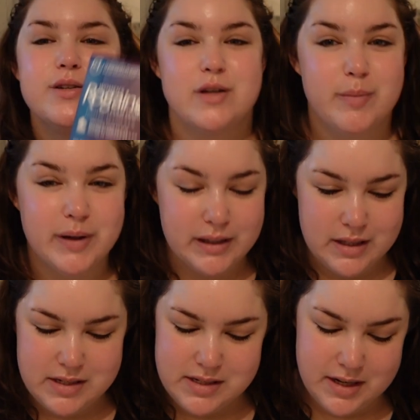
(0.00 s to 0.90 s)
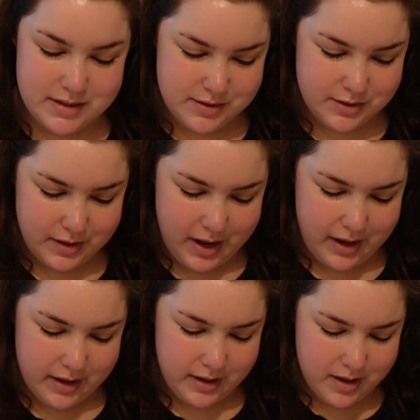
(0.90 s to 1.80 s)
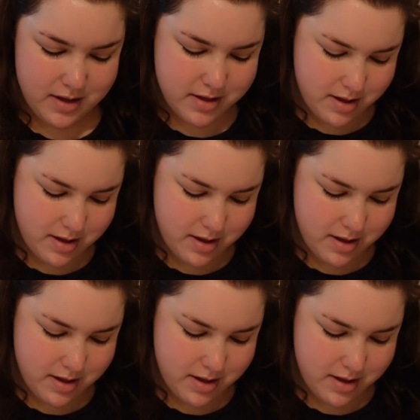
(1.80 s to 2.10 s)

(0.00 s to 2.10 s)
So I bought this yesterday.